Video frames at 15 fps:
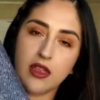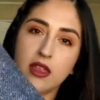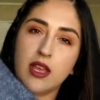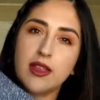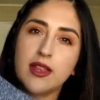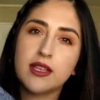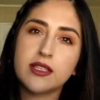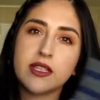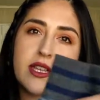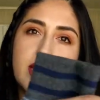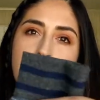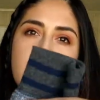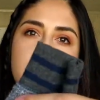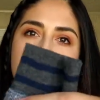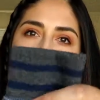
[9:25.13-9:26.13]
And then the
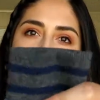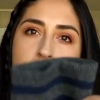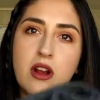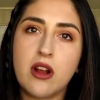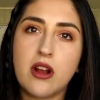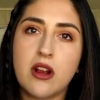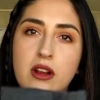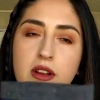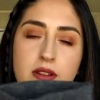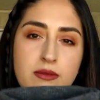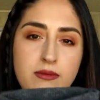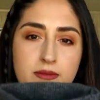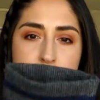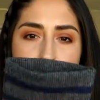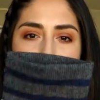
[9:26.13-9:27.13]
sleeves
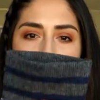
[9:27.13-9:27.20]
are